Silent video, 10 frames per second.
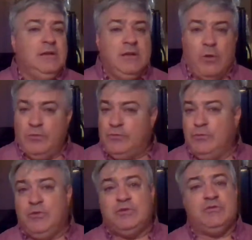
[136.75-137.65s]
going
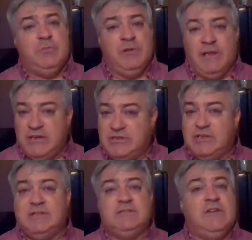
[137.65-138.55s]
through the
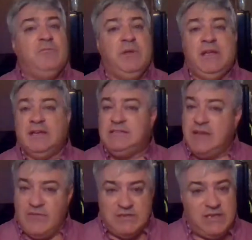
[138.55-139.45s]
tribulations of being a
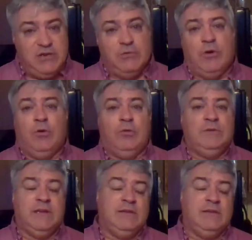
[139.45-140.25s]
17-year-old.